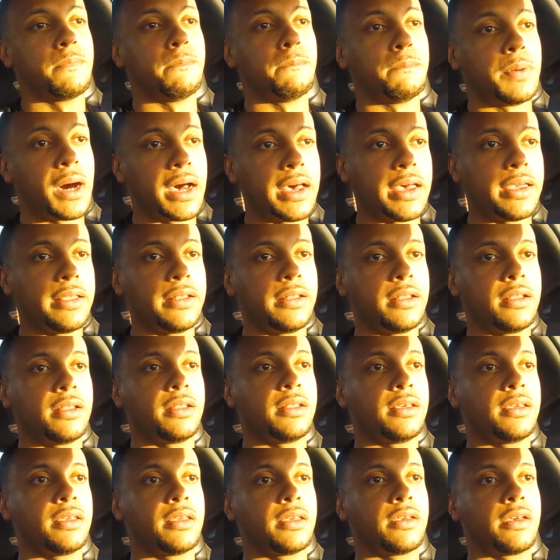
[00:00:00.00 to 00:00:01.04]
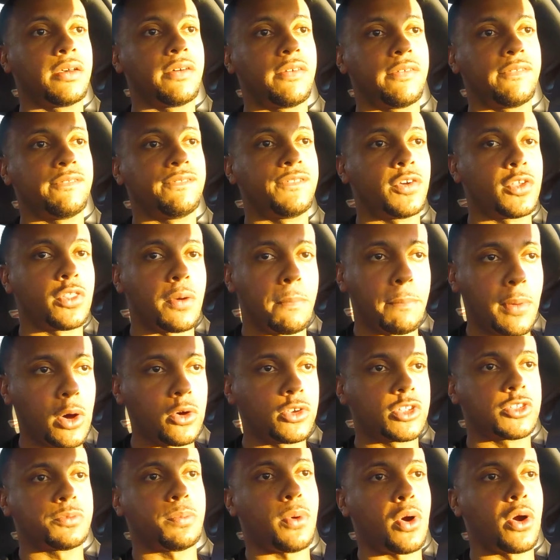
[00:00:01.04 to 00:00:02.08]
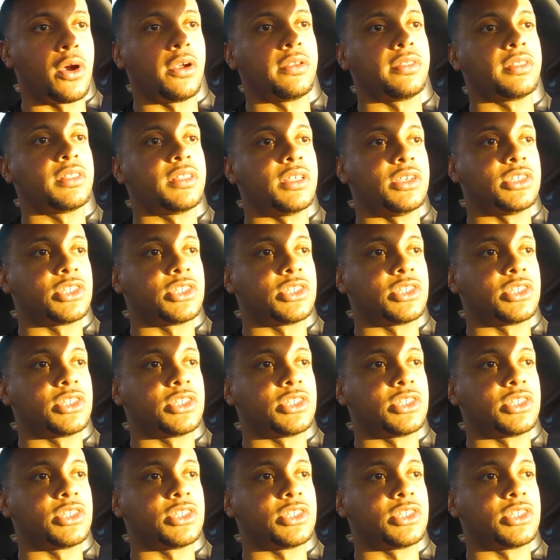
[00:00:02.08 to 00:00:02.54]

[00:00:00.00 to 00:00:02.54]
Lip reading: But for the most part,